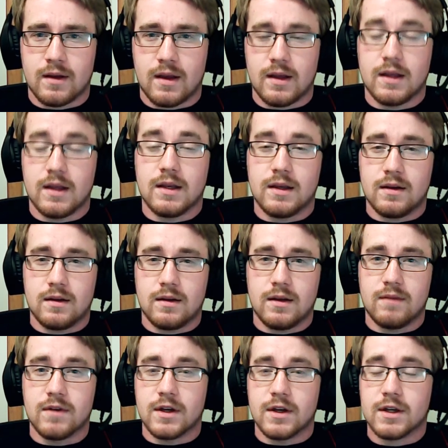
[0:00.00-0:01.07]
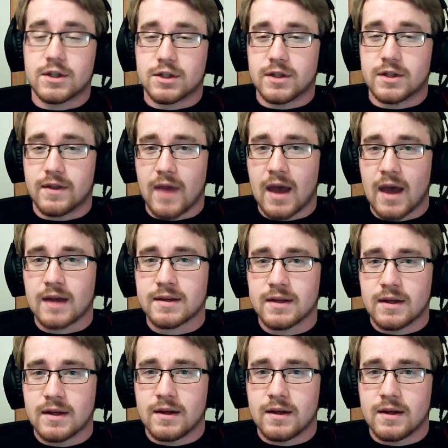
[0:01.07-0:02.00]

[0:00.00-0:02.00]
In addition to that,